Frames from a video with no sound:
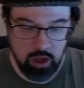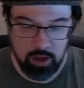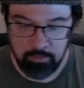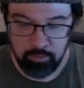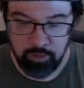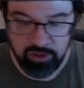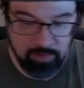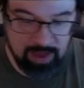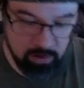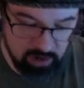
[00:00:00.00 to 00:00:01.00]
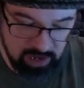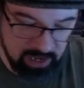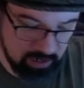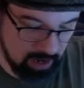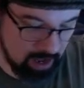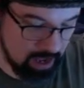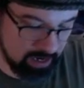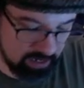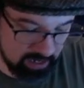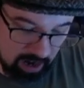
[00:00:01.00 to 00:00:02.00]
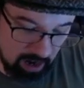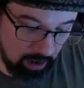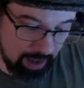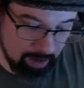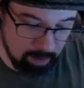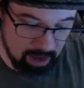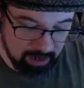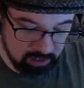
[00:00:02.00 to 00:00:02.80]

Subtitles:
Print them out, and I did it on a light box to